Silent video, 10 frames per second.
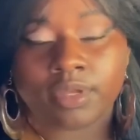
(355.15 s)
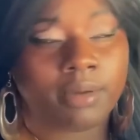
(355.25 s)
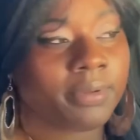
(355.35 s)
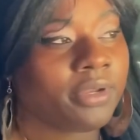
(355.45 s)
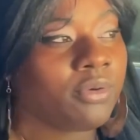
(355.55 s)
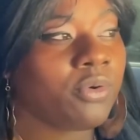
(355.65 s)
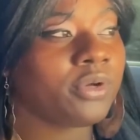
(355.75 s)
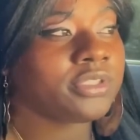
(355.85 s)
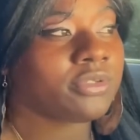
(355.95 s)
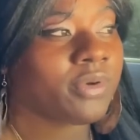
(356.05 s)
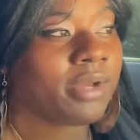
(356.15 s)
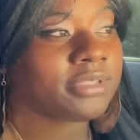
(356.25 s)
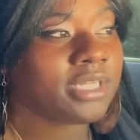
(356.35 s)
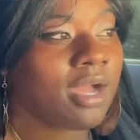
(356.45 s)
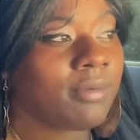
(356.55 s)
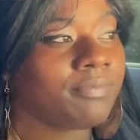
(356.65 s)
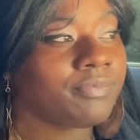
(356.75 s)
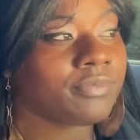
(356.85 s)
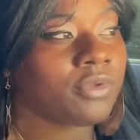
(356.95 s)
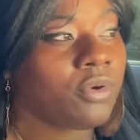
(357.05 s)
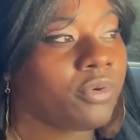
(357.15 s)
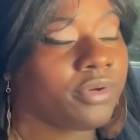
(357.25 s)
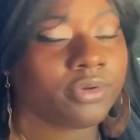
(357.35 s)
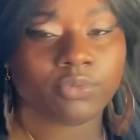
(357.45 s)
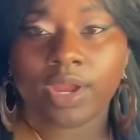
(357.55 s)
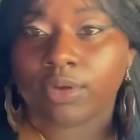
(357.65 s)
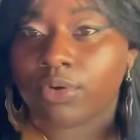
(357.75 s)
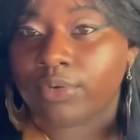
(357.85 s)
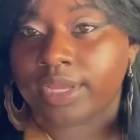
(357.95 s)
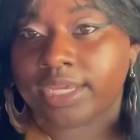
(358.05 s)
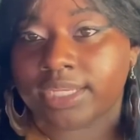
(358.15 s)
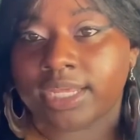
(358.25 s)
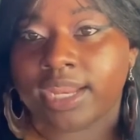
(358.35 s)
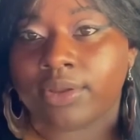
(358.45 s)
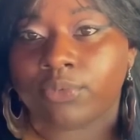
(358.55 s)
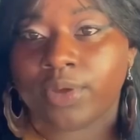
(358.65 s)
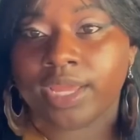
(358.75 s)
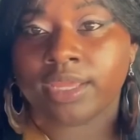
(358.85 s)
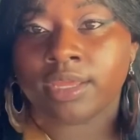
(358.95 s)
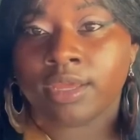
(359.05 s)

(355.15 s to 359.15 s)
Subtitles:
I plan on going to the wrap shop, ordering the wrap, go ahead and get that out of the way.